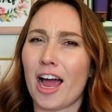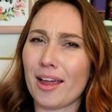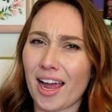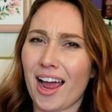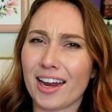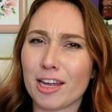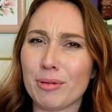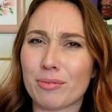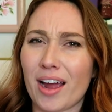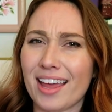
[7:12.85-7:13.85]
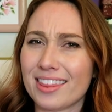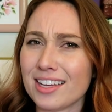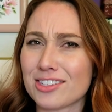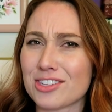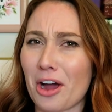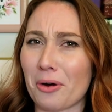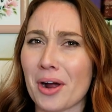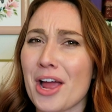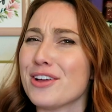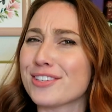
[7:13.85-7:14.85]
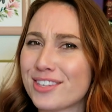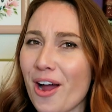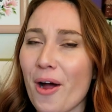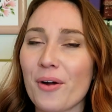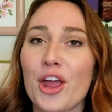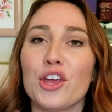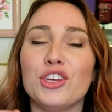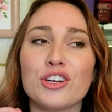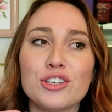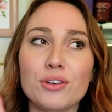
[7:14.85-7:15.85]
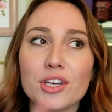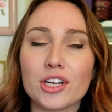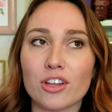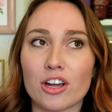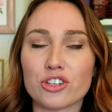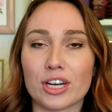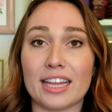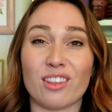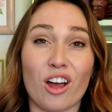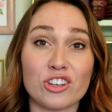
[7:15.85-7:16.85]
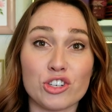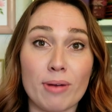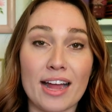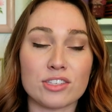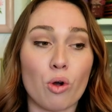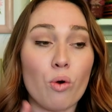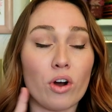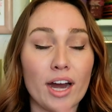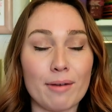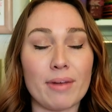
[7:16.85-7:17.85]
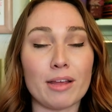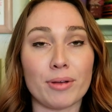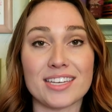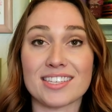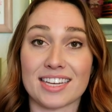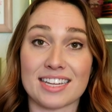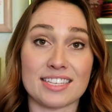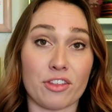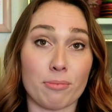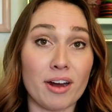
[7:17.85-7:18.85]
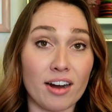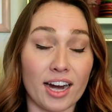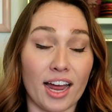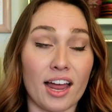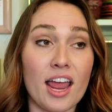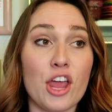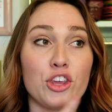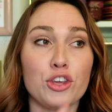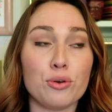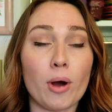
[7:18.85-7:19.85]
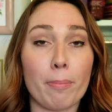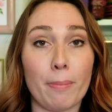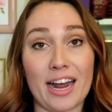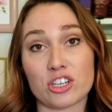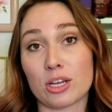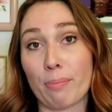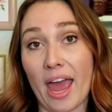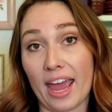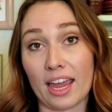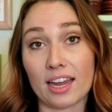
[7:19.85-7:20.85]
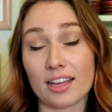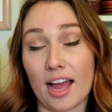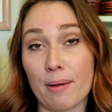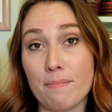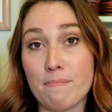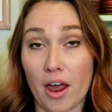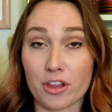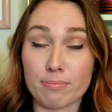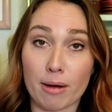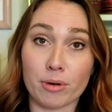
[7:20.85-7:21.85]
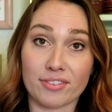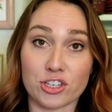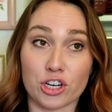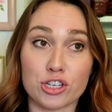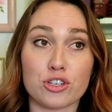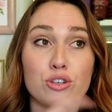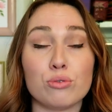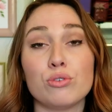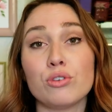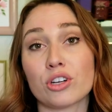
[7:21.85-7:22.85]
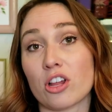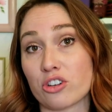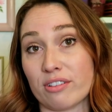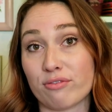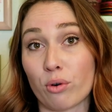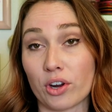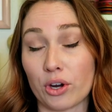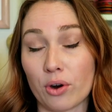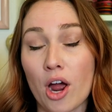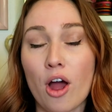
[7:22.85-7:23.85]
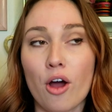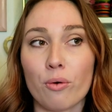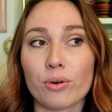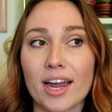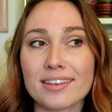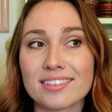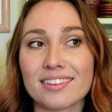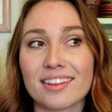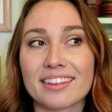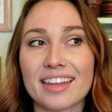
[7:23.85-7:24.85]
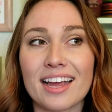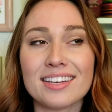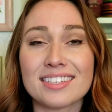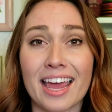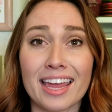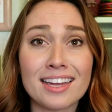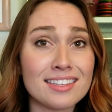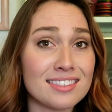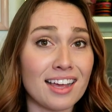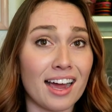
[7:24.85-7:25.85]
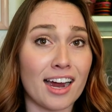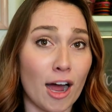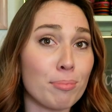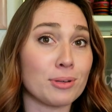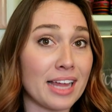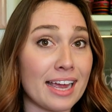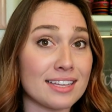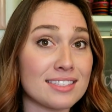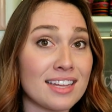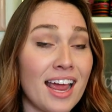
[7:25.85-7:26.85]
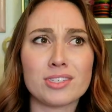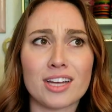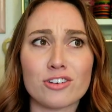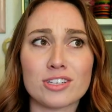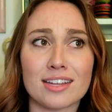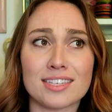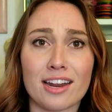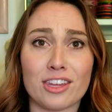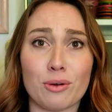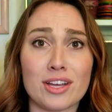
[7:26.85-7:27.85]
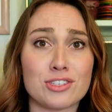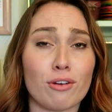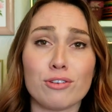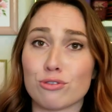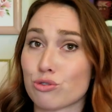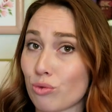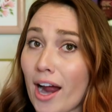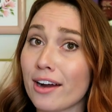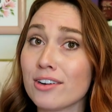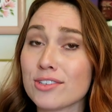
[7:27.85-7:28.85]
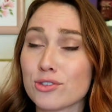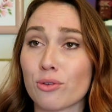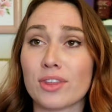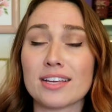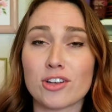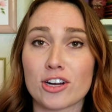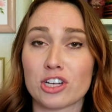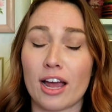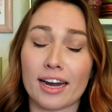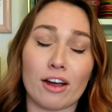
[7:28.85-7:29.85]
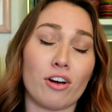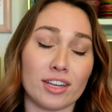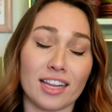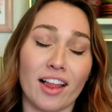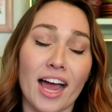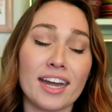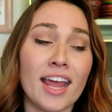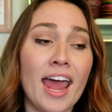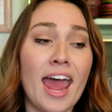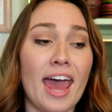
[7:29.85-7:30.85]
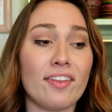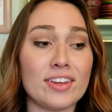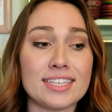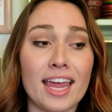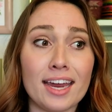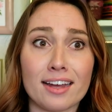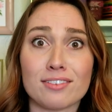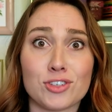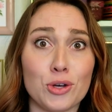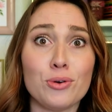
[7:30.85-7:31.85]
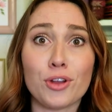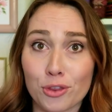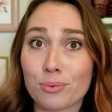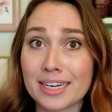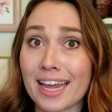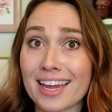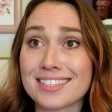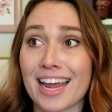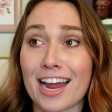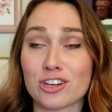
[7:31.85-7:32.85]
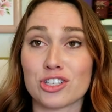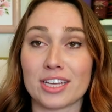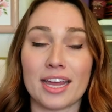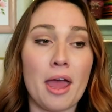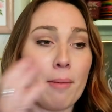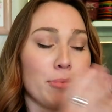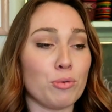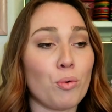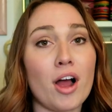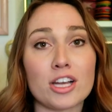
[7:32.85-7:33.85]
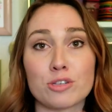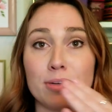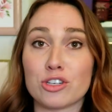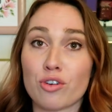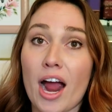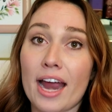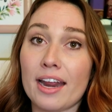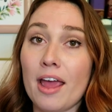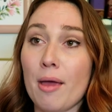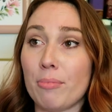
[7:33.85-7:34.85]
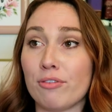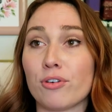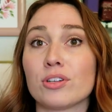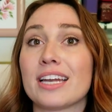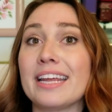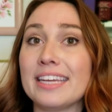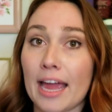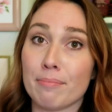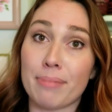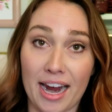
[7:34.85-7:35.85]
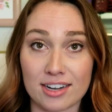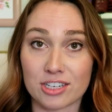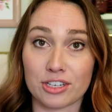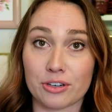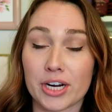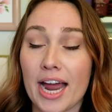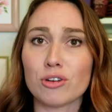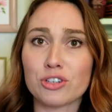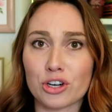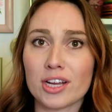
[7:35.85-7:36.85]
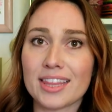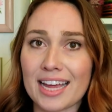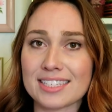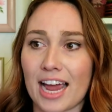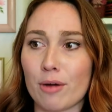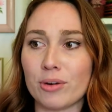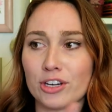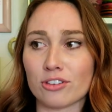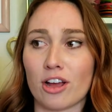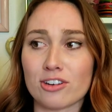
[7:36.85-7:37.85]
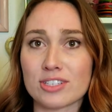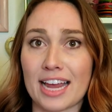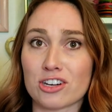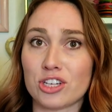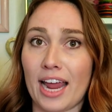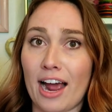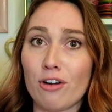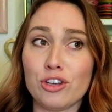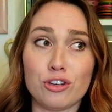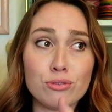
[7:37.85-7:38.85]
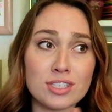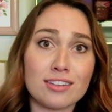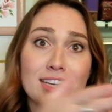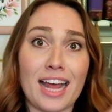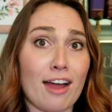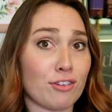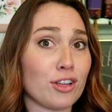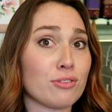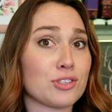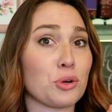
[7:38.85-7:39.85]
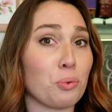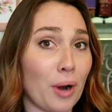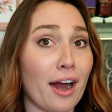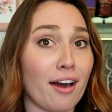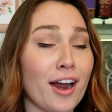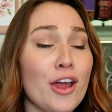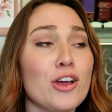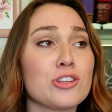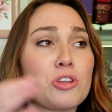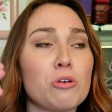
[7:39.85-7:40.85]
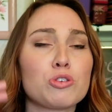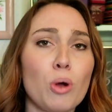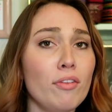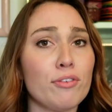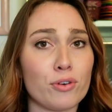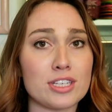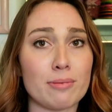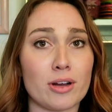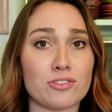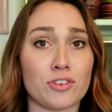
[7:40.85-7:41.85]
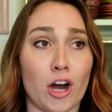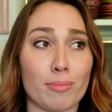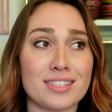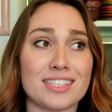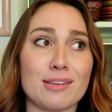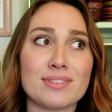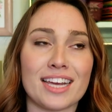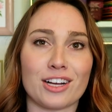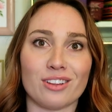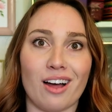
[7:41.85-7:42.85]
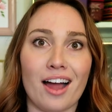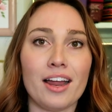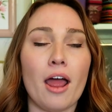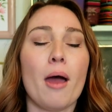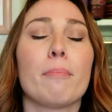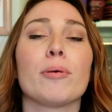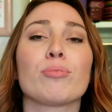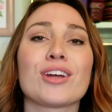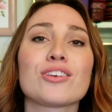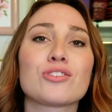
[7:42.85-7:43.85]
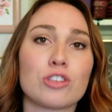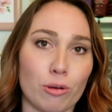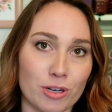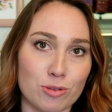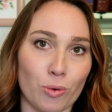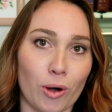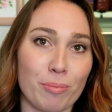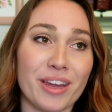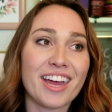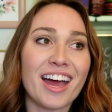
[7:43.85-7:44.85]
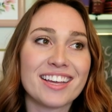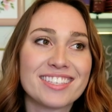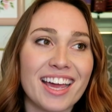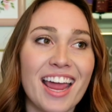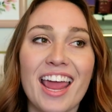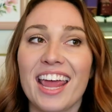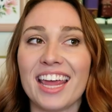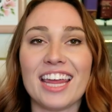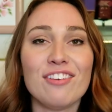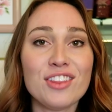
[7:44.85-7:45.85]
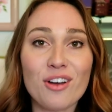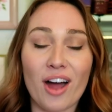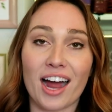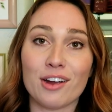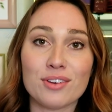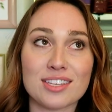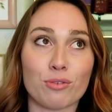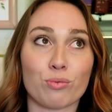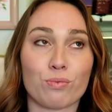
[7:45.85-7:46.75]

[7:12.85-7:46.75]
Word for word: I, I could be, I think so. So you're doing your laundry in laundromats, or in many places like in South America, you are actually paying another member of the church to do your laundry for you. Well, guys, that takes a couple days. Most countries outside of the U S don't use dryers, so things are actually hung out on the line, and they take two to three days to actually be washed, be dried, be folded, and get back to you. So during that time when your laundry's actually out, you still need to have clothes to wear. So twelve to fourteen pairs of garments seems like a lot, but brings so much more, because even though I was